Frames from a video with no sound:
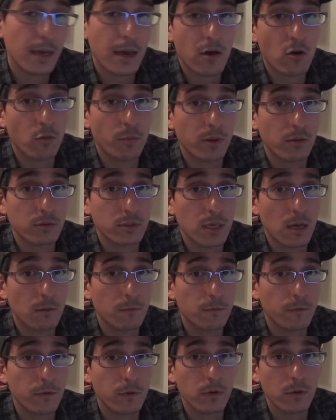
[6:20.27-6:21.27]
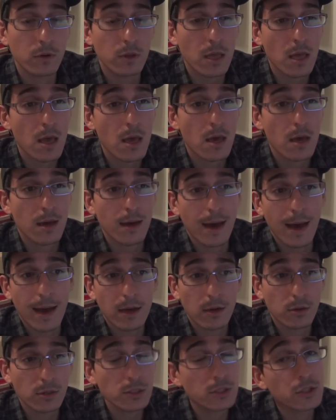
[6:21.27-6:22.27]
I hope it was helpful. I
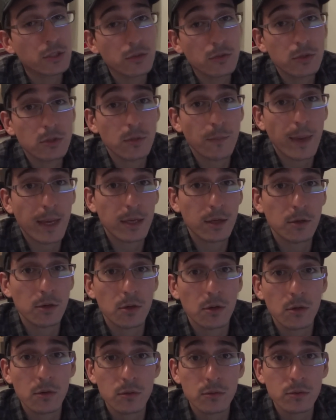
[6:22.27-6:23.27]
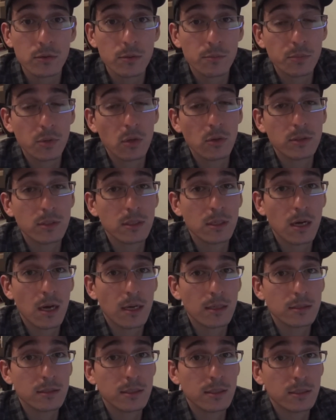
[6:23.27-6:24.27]
urge you to make your own pros and
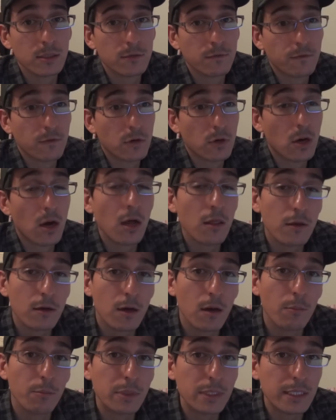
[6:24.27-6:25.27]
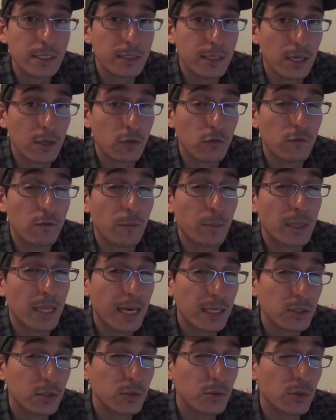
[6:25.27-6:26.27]
cons list for all the companies that you've
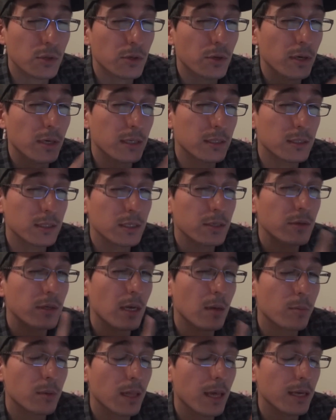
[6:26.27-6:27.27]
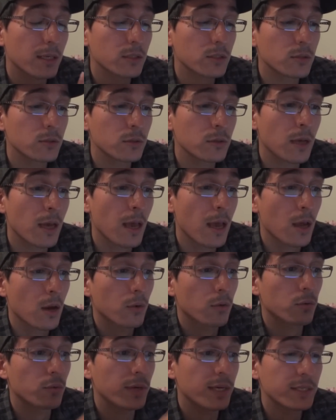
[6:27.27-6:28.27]
applied to or are considering applying to.
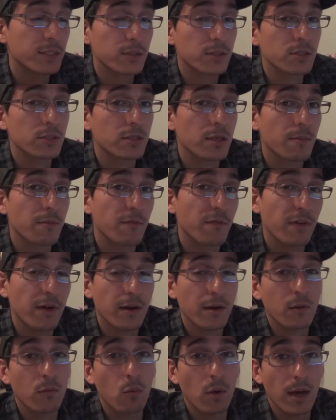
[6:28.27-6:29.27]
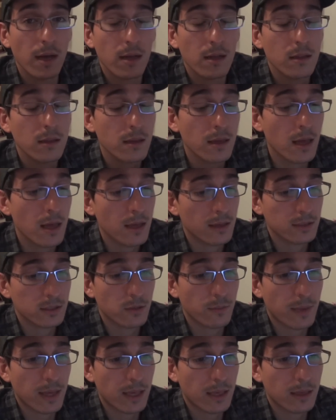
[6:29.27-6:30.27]
Research them very well to
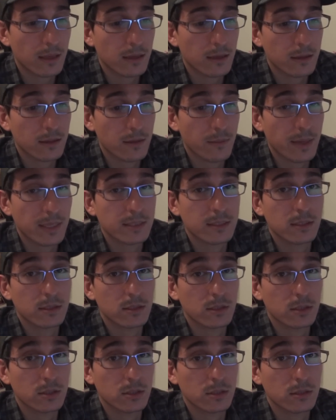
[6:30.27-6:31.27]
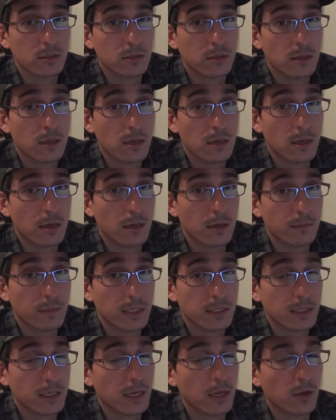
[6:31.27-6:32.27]
make the best decision
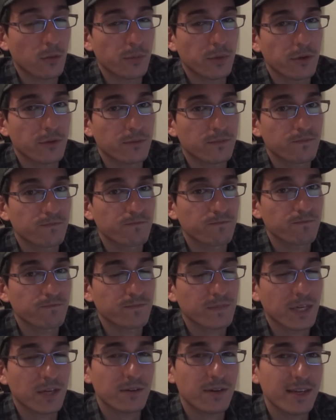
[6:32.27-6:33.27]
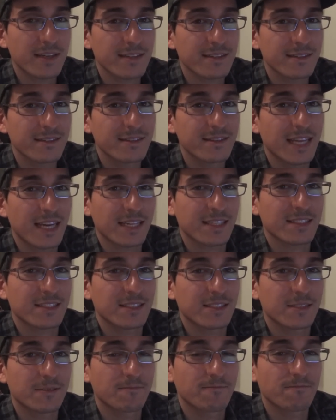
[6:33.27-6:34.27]
that's going to help you. Alright,
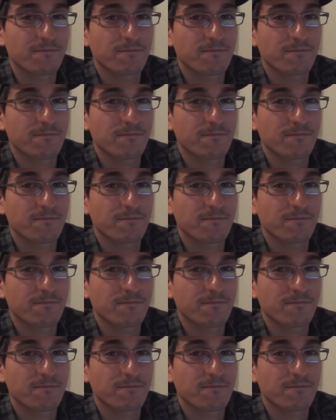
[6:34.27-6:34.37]
thanks.